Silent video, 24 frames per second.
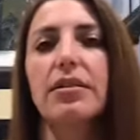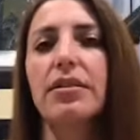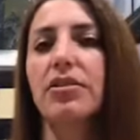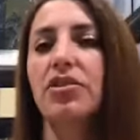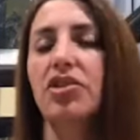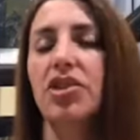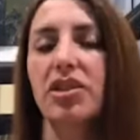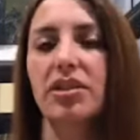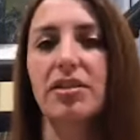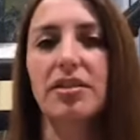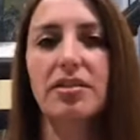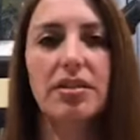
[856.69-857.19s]

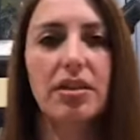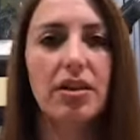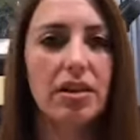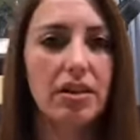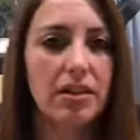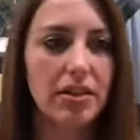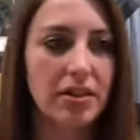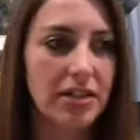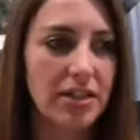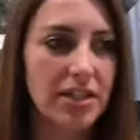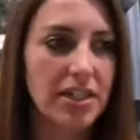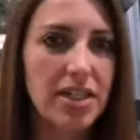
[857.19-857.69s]
just
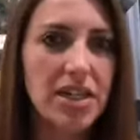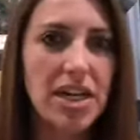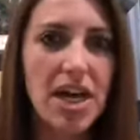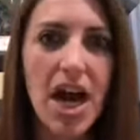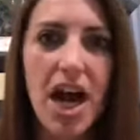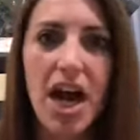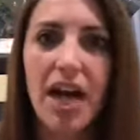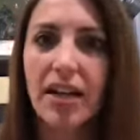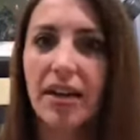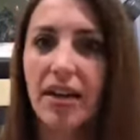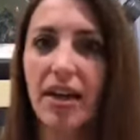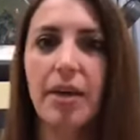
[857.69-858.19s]

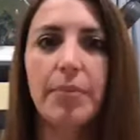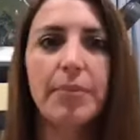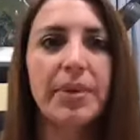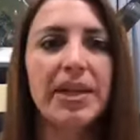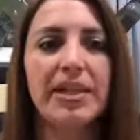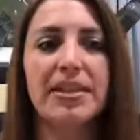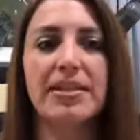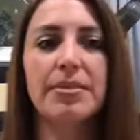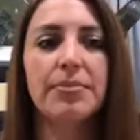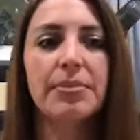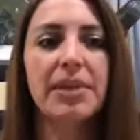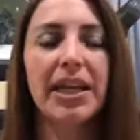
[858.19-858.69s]
not
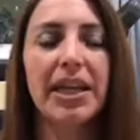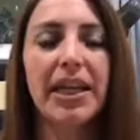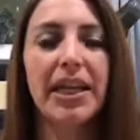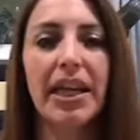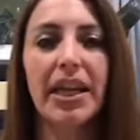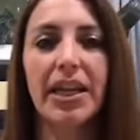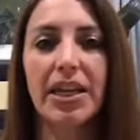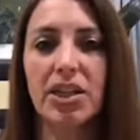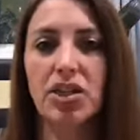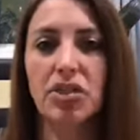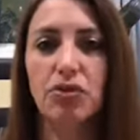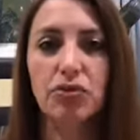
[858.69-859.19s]
coming to me
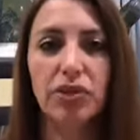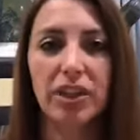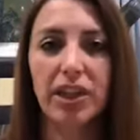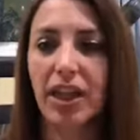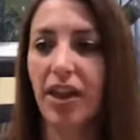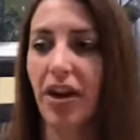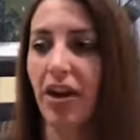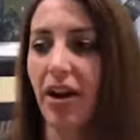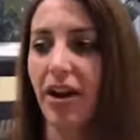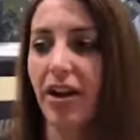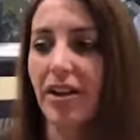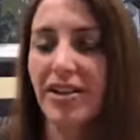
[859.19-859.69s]
and it's really
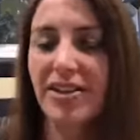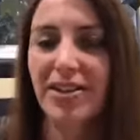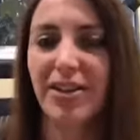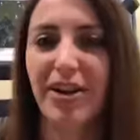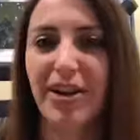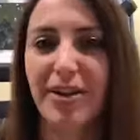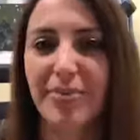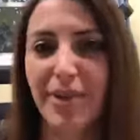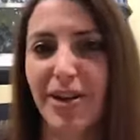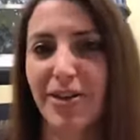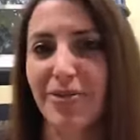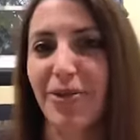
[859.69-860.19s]
hard.
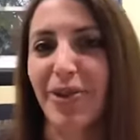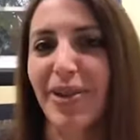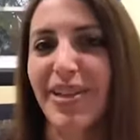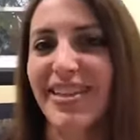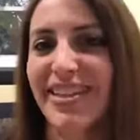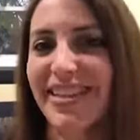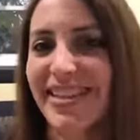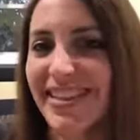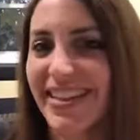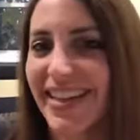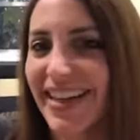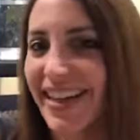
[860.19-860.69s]
Sorry, my
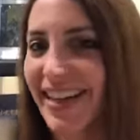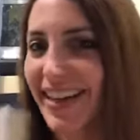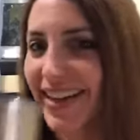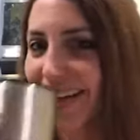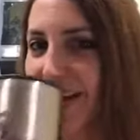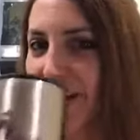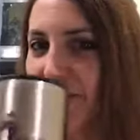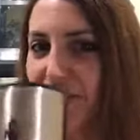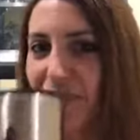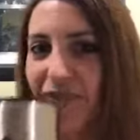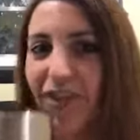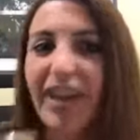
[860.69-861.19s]
voice is like,
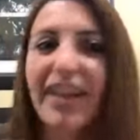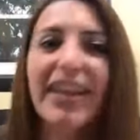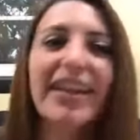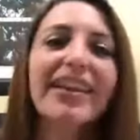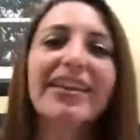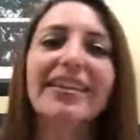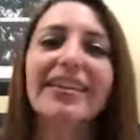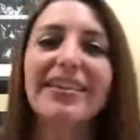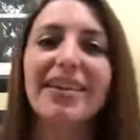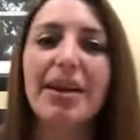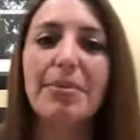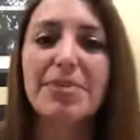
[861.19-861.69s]
I'm
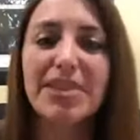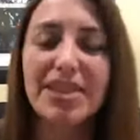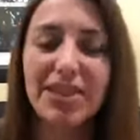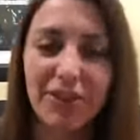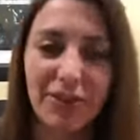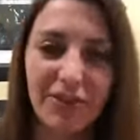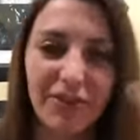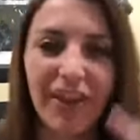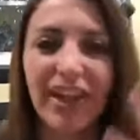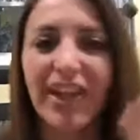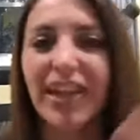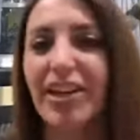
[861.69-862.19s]

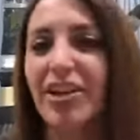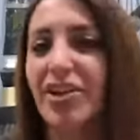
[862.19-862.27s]
still fighting